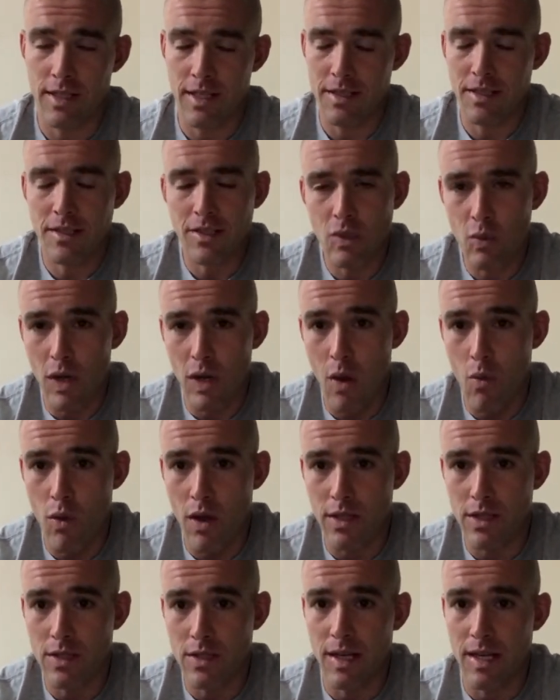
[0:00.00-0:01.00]
this is what I
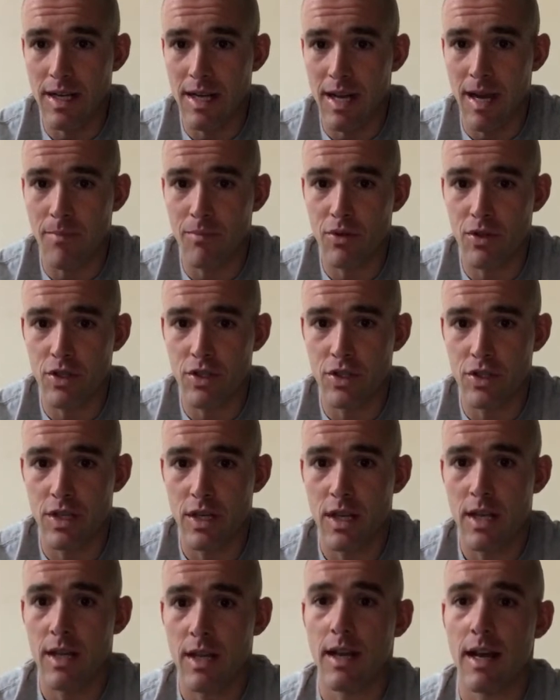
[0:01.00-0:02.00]
want to accomplish.
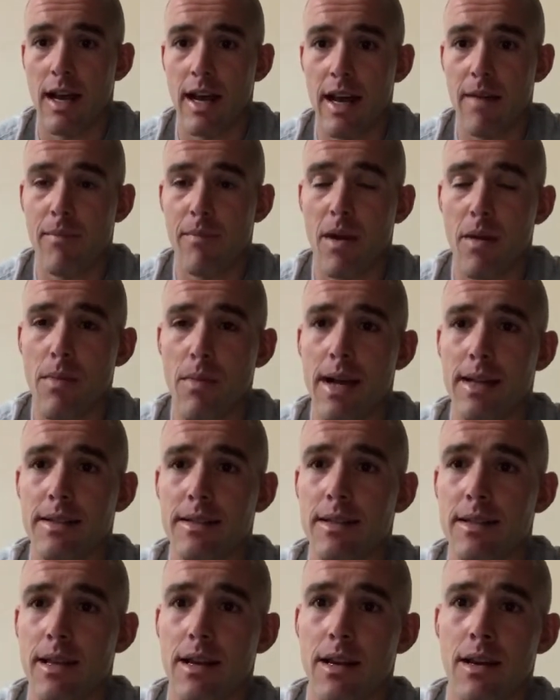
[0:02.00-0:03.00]
I have my
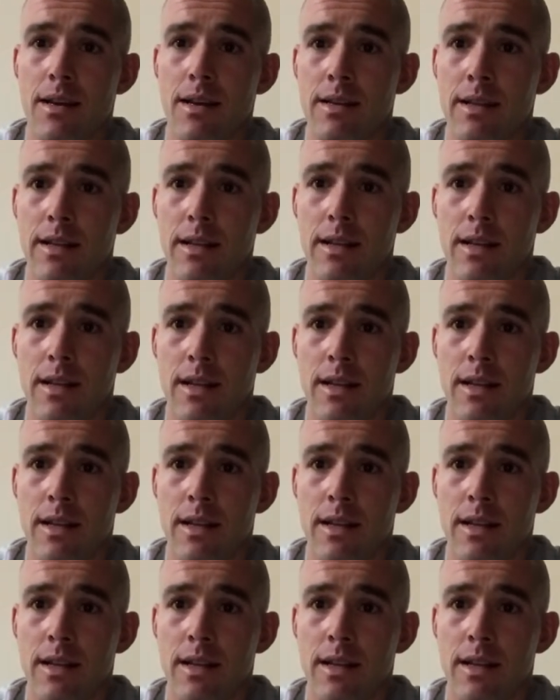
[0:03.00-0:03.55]
mindset on it.